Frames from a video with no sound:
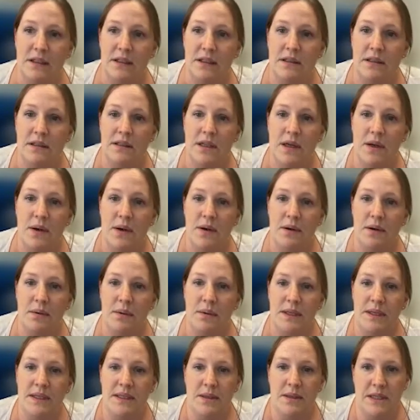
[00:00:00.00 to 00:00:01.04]
So
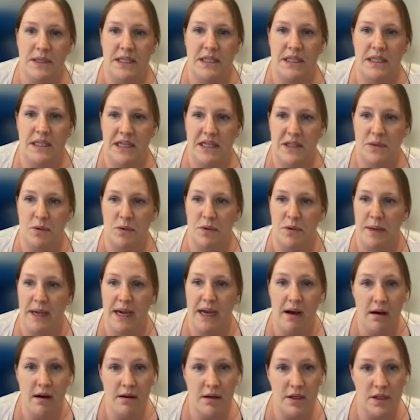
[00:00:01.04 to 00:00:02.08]
once a business knows what's
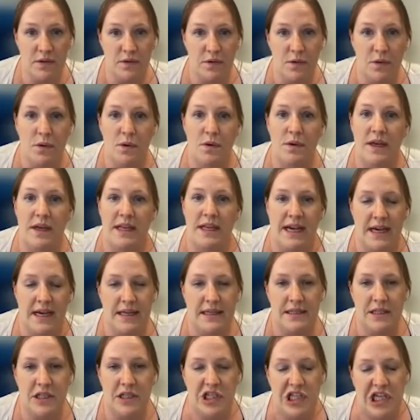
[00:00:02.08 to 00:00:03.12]
being asked for, then it
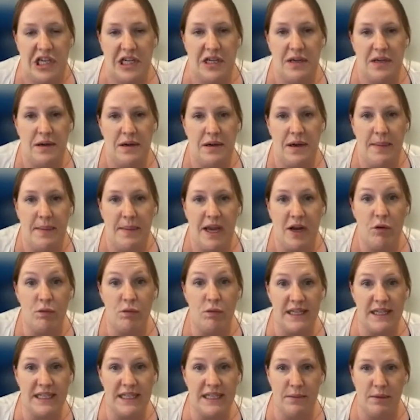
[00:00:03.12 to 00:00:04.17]
has to make
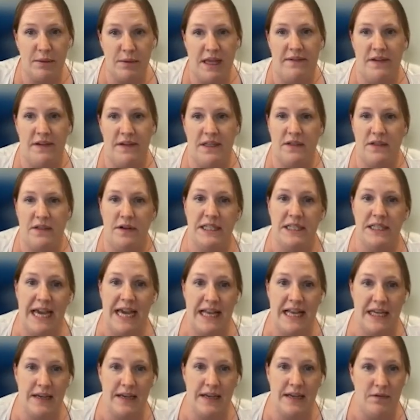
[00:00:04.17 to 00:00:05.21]
reasonable efforts to find
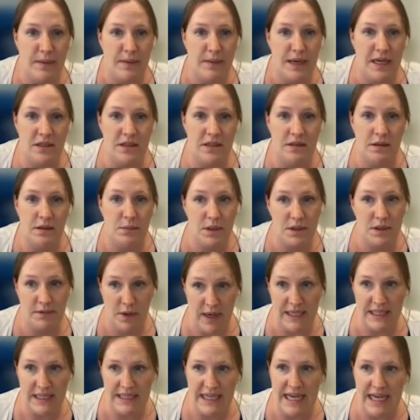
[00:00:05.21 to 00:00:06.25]
any information that was
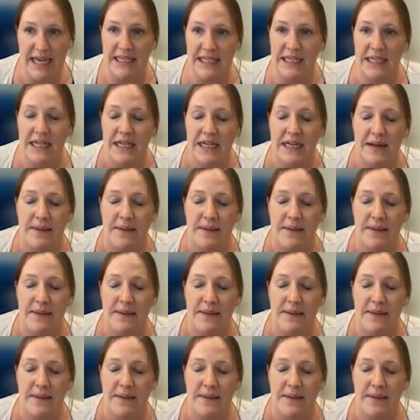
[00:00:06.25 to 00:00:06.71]
requested.